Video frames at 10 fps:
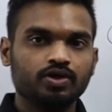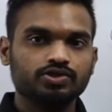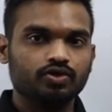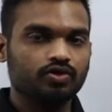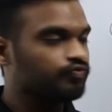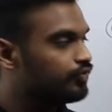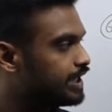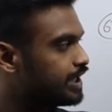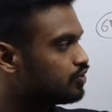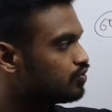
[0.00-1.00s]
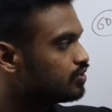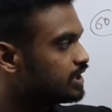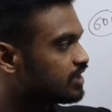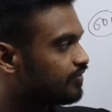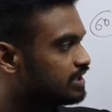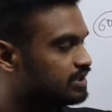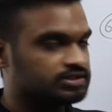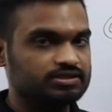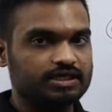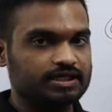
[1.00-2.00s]
So we need to equate
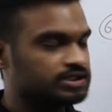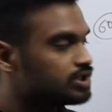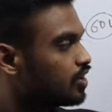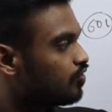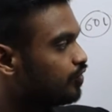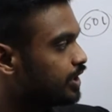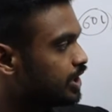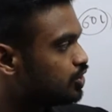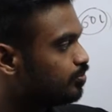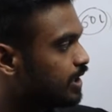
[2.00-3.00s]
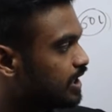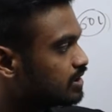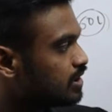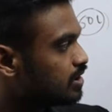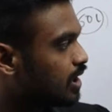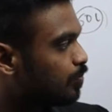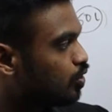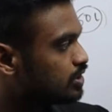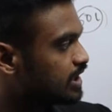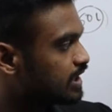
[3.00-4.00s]
this, that is we need to make the
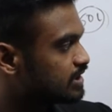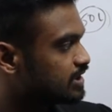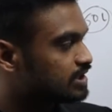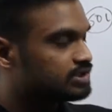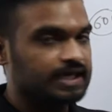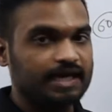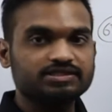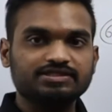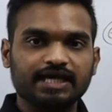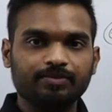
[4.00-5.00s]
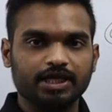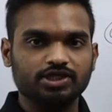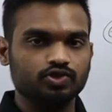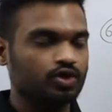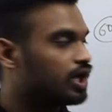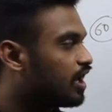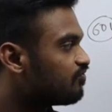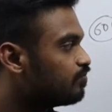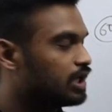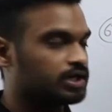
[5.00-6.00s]
both the cases as same ratio
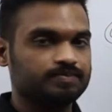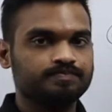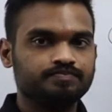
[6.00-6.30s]
of milk.